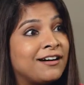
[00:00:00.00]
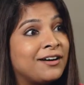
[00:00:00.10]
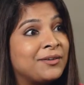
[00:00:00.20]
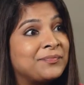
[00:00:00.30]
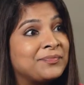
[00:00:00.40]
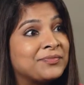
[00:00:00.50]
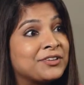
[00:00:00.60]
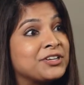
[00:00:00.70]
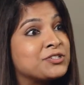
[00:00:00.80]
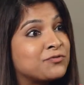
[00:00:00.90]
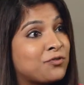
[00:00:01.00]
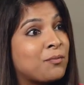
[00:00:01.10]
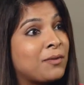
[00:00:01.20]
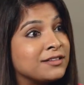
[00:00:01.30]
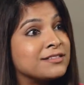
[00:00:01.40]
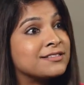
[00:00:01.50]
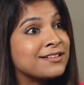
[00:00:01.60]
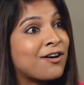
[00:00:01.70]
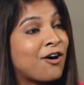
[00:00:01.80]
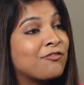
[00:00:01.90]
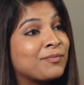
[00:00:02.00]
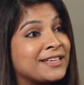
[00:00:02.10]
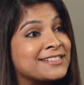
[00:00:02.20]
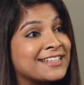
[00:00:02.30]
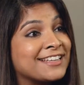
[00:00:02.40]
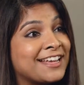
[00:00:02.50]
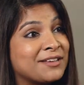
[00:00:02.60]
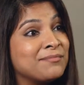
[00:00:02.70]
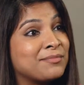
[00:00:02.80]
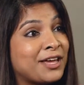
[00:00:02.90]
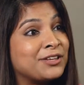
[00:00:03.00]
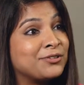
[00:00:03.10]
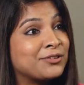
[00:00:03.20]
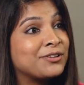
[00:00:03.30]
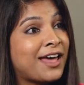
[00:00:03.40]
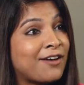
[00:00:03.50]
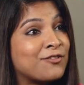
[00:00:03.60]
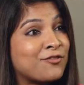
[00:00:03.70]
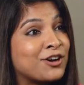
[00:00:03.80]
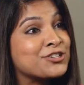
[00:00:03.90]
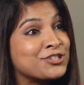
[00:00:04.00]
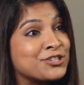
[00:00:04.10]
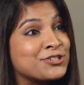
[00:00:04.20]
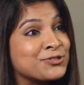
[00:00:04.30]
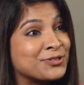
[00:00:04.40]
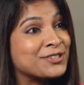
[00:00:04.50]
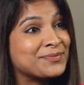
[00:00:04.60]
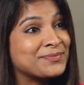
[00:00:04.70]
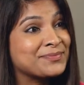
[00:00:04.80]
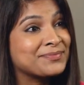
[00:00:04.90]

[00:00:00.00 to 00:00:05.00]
um, three to four months of placing that implant, you could have a functioning tooth.